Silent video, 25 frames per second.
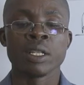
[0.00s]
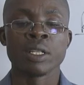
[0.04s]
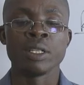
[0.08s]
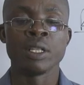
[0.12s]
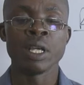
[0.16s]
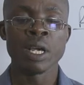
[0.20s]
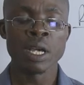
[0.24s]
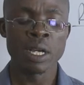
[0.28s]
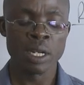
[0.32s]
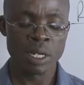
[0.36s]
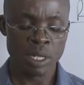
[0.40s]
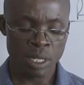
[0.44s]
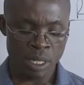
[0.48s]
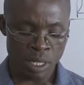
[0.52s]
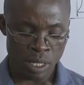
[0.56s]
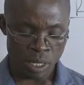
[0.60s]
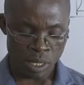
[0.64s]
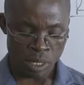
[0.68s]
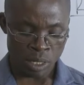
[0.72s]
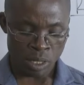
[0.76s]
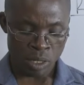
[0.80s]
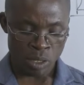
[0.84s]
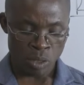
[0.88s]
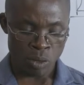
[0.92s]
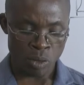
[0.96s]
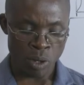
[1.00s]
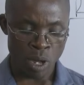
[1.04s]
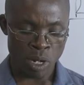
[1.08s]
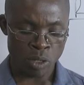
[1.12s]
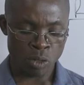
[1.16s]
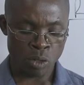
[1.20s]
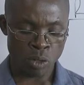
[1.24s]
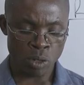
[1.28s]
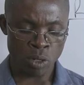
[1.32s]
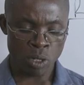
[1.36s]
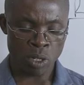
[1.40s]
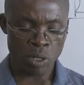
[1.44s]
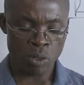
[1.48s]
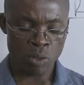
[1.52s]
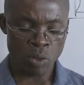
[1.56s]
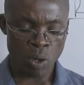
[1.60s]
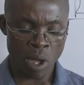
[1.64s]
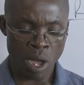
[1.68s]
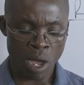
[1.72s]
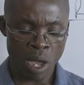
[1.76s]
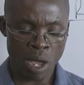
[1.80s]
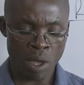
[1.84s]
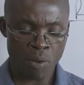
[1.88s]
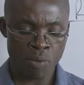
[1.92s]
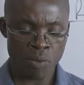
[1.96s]
Then you
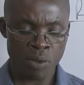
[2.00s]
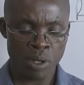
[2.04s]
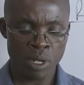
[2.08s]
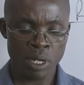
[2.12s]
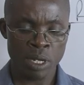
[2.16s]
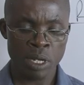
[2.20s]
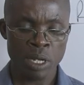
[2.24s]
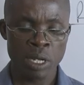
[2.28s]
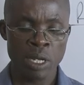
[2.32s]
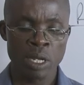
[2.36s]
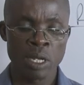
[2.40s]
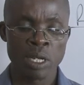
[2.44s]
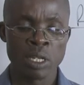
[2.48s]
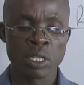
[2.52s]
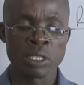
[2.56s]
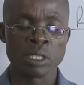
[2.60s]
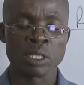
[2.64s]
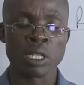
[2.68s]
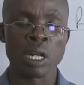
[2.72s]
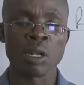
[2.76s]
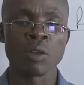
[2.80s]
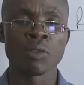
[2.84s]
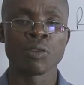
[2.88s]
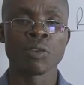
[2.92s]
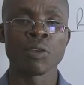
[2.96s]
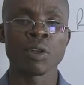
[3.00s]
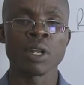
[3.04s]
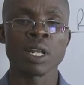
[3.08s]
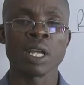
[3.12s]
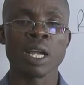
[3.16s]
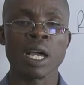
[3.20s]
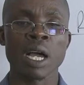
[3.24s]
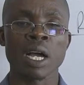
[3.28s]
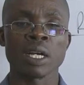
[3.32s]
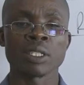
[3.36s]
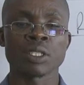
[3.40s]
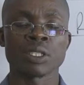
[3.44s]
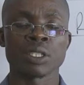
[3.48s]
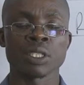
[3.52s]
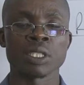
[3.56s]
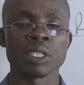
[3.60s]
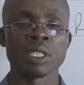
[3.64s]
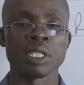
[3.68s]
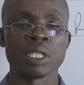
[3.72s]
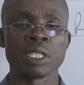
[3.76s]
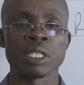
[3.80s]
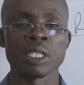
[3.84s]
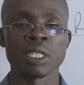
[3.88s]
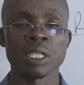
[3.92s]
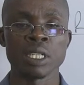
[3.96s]
are having sulfuric
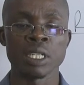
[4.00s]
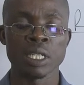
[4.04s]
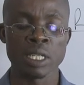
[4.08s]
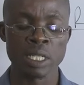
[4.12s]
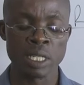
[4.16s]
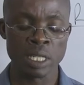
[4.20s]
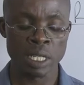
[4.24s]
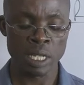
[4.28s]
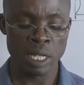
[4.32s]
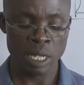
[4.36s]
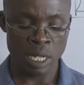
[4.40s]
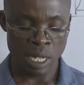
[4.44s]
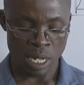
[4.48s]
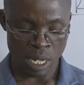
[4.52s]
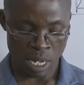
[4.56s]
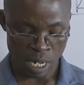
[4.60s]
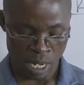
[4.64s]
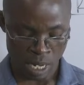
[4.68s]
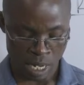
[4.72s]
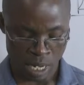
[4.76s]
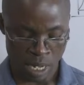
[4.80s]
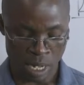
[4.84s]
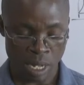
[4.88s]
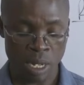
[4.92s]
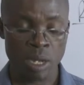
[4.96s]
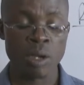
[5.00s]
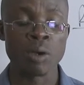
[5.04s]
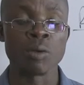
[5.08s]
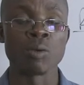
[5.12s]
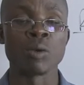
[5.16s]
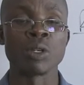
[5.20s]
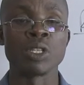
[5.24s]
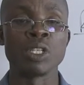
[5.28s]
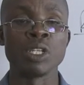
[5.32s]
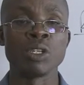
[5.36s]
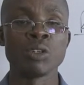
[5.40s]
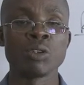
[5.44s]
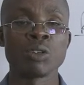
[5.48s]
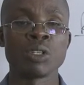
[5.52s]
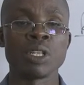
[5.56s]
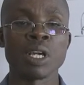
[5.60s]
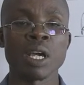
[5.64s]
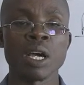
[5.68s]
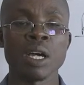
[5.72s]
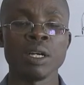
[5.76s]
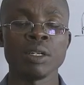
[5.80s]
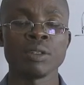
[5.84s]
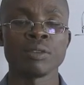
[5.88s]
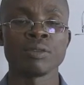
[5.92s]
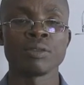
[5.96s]
acid with you
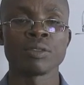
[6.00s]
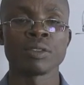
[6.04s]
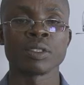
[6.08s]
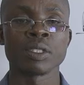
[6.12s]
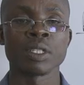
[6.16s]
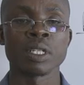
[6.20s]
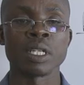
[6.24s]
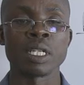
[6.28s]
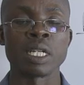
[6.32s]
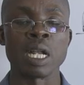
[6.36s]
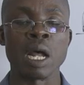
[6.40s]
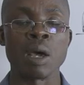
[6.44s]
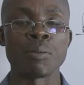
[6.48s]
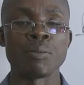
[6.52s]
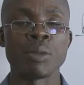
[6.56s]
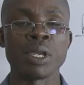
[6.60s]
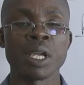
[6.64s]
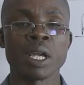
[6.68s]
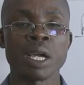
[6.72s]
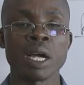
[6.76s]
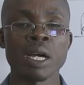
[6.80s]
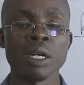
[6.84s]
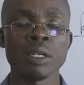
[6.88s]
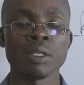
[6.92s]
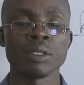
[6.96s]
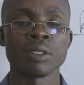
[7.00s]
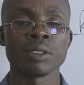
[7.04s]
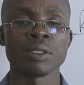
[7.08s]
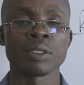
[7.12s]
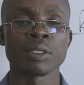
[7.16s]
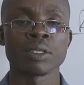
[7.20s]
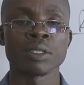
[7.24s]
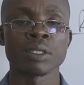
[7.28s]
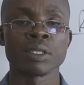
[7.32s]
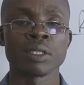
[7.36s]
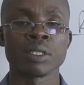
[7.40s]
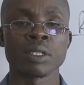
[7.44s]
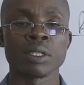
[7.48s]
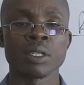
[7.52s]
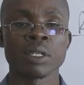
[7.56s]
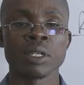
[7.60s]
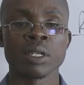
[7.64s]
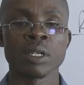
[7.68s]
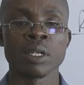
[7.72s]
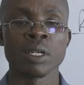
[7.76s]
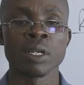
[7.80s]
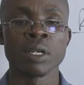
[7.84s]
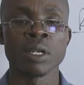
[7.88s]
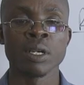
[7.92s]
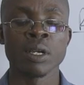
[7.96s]
there in a beaker,
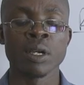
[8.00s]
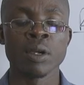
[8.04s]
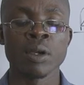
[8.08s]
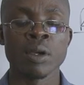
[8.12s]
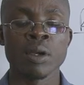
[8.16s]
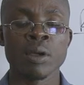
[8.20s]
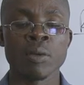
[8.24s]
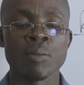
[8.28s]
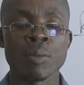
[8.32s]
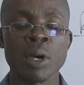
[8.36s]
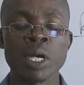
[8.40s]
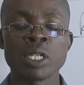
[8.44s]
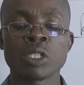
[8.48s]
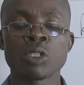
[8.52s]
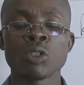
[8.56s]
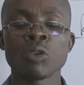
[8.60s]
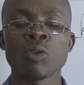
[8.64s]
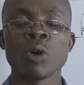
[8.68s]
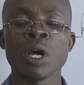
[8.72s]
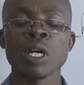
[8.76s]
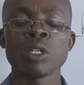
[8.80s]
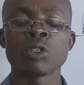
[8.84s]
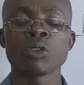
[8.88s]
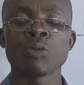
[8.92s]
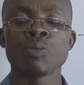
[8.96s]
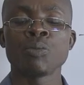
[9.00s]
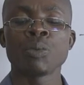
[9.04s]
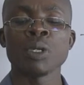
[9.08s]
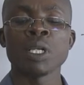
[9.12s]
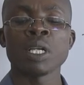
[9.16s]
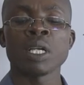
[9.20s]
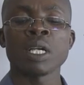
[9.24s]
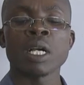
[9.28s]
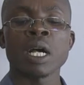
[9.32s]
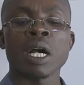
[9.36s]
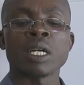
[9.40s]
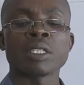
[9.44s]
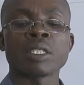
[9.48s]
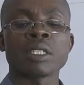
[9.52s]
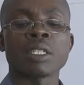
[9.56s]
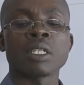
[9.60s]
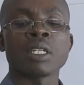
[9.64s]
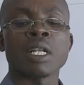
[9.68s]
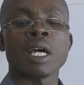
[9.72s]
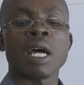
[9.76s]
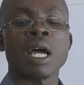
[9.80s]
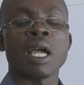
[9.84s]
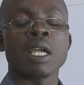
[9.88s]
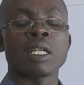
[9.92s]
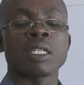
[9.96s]
but you want to pick a
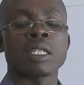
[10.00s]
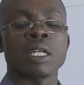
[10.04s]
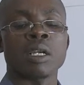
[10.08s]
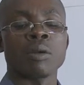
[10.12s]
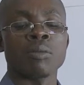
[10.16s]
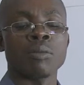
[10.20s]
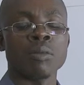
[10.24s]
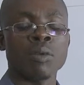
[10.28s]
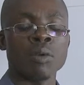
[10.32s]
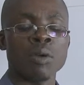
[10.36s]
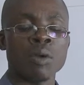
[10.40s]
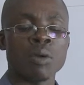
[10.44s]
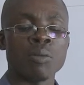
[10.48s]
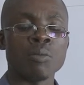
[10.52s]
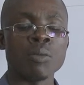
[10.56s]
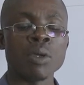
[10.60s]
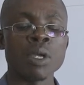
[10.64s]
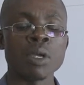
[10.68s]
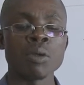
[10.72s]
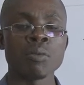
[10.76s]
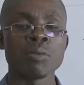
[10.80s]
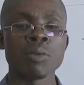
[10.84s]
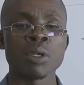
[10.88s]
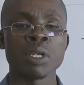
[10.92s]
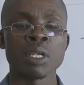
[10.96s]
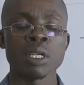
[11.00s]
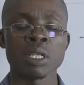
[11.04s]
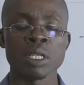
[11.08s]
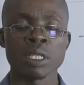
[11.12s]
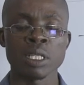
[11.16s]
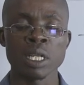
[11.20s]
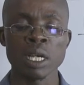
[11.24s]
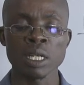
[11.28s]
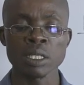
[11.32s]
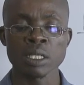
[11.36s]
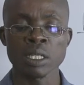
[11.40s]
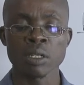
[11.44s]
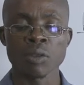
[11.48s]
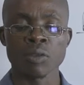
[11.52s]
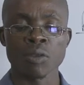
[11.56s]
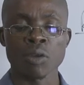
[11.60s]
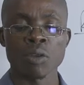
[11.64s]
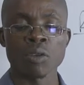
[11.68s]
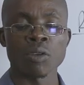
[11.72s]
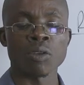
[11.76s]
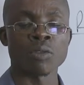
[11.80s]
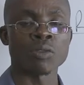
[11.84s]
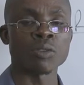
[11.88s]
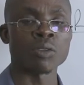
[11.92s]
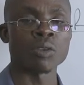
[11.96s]
certain item maybe just in
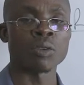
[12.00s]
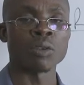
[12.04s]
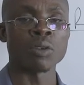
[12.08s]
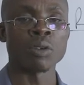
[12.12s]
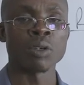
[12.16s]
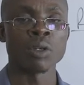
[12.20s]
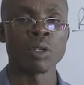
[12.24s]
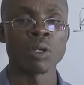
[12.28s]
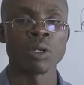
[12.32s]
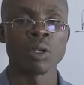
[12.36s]
front of you.